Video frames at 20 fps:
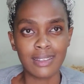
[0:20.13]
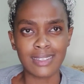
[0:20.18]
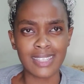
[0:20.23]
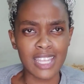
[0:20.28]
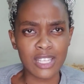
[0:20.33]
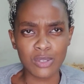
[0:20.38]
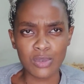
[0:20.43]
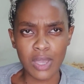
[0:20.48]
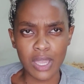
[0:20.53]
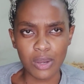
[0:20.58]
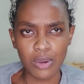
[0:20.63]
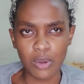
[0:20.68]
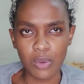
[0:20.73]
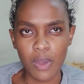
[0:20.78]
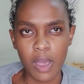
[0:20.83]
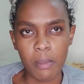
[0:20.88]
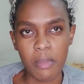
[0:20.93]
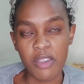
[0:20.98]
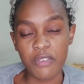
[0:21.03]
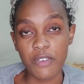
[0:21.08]
That's why I know
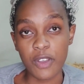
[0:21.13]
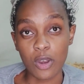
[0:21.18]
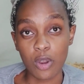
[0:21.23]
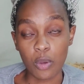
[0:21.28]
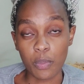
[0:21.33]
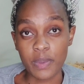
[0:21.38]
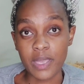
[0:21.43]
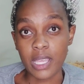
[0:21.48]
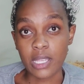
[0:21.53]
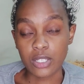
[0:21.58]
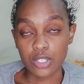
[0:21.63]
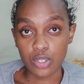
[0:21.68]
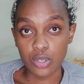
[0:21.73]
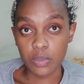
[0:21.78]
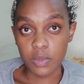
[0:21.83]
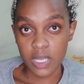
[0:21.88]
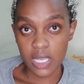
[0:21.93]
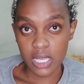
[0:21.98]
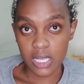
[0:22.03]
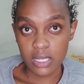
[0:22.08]
where my fallopian
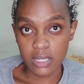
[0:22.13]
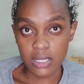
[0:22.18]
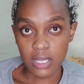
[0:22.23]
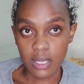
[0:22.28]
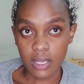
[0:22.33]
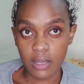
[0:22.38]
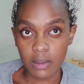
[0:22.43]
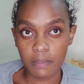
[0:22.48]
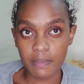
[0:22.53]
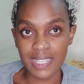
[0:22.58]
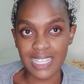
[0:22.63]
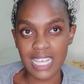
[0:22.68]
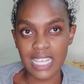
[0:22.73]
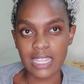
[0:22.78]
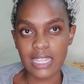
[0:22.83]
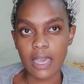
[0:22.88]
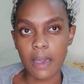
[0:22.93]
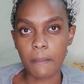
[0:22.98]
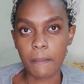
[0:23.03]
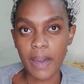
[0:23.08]
tube is. But
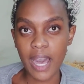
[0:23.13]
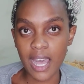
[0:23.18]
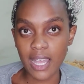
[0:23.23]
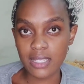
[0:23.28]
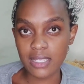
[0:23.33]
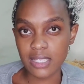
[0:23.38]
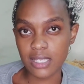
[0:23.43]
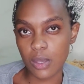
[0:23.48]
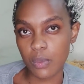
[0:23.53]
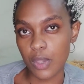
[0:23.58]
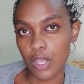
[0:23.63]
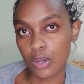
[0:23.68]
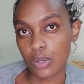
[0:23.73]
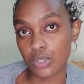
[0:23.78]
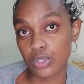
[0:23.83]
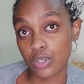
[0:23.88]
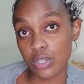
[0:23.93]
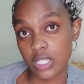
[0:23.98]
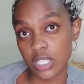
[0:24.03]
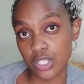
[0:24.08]
then there are parts that we are
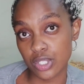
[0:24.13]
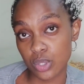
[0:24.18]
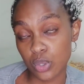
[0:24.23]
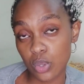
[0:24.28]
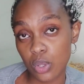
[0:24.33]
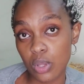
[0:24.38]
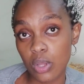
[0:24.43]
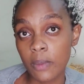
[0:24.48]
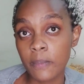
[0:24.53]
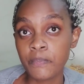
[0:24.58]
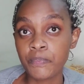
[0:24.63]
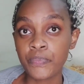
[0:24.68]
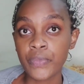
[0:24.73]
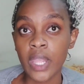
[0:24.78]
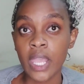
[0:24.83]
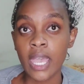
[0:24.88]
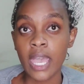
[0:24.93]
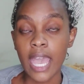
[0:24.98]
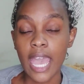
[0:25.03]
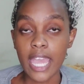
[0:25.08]
not taught in school.
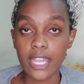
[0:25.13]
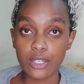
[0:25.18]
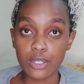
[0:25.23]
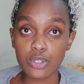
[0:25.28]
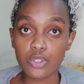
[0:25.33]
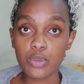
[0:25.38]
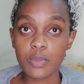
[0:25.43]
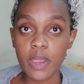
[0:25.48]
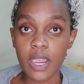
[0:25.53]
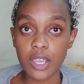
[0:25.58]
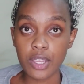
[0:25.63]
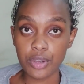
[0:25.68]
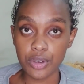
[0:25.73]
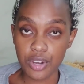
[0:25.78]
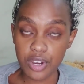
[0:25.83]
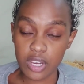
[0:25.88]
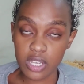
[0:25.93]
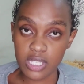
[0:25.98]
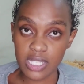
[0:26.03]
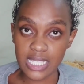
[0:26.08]
And due to my
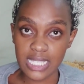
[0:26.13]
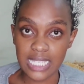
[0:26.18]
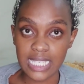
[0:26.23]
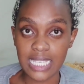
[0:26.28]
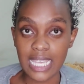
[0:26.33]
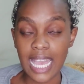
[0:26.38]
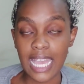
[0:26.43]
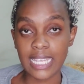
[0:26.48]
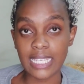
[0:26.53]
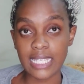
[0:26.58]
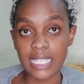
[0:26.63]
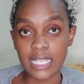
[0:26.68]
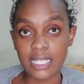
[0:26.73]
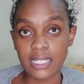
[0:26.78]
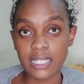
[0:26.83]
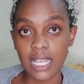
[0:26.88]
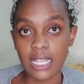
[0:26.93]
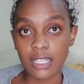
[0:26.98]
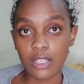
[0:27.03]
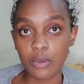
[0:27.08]
curiosity, I
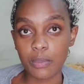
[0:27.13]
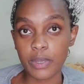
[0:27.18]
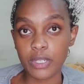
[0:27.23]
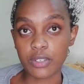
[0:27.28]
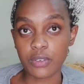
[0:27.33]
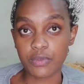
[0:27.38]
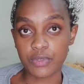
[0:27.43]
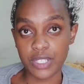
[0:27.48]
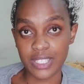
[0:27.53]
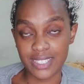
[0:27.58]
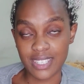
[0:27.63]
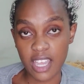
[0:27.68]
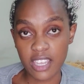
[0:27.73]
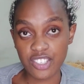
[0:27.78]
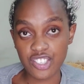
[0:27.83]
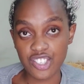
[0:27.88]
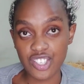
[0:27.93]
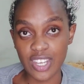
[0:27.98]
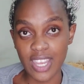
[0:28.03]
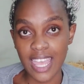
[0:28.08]
did a little bit of
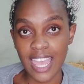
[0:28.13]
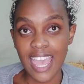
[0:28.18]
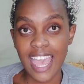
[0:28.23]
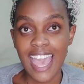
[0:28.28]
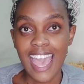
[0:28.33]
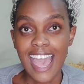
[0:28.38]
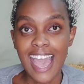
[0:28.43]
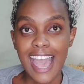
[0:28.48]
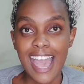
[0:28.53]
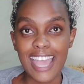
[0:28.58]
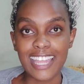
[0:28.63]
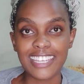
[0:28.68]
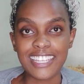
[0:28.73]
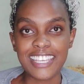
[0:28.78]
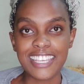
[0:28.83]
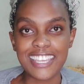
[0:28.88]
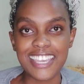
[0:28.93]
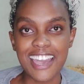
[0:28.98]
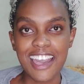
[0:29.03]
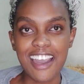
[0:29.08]
research. And
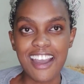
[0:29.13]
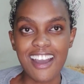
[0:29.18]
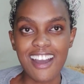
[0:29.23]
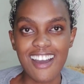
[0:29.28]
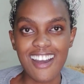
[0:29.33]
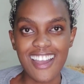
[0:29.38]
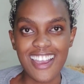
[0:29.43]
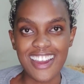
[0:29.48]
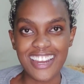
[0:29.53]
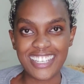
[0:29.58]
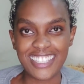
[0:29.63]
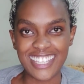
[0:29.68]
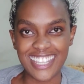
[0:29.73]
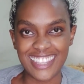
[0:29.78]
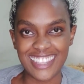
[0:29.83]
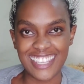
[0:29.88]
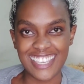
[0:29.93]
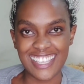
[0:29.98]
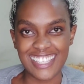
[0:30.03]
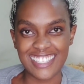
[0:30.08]
here are the
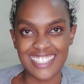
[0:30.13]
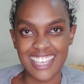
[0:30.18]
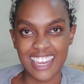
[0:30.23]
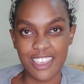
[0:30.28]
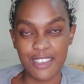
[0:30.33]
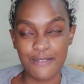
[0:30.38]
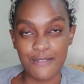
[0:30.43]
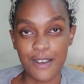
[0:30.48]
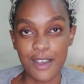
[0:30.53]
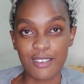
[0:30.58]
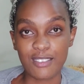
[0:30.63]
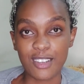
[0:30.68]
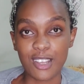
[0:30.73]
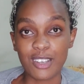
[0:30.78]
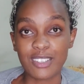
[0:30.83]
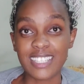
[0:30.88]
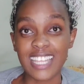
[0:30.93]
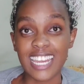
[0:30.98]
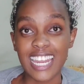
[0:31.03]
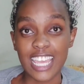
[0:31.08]
things that I found
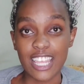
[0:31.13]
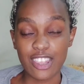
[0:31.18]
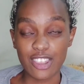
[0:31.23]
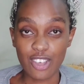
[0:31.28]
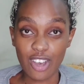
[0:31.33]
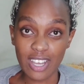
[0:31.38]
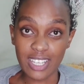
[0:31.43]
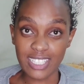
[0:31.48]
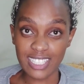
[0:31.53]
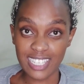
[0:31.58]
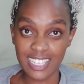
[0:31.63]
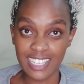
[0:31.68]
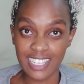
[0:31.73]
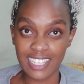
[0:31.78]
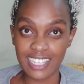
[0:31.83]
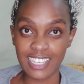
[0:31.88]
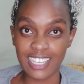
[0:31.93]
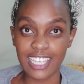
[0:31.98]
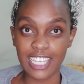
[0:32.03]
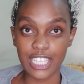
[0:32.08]
out that I thought
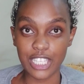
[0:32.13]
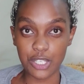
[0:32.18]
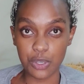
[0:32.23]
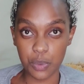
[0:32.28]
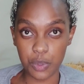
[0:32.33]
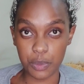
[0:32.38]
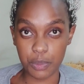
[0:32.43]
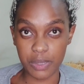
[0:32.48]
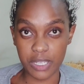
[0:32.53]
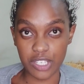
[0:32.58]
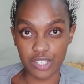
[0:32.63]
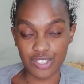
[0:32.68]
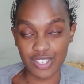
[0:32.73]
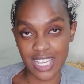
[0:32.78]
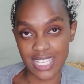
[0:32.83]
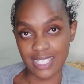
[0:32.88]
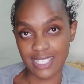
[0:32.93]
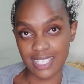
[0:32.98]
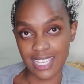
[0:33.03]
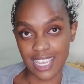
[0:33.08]
you would be
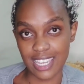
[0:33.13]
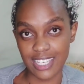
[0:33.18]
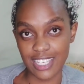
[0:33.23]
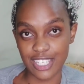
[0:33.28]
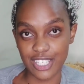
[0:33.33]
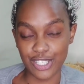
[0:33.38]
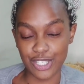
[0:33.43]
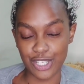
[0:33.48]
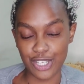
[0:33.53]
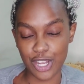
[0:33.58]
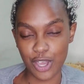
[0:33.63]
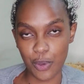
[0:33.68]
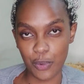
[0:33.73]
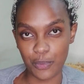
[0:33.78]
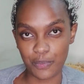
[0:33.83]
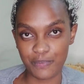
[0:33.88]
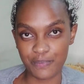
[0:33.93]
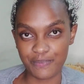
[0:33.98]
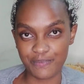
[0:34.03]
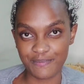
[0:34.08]
interested to know.
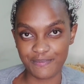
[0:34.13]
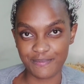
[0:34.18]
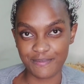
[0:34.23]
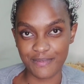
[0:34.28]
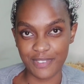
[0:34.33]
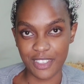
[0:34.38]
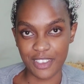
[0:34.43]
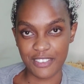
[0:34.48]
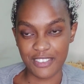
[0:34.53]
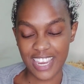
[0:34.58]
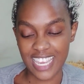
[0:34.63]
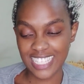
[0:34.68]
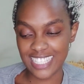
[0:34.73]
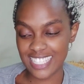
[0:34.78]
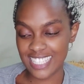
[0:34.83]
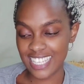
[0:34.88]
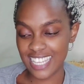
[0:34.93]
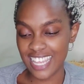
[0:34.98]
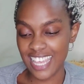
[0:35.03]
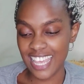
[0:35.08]
Right?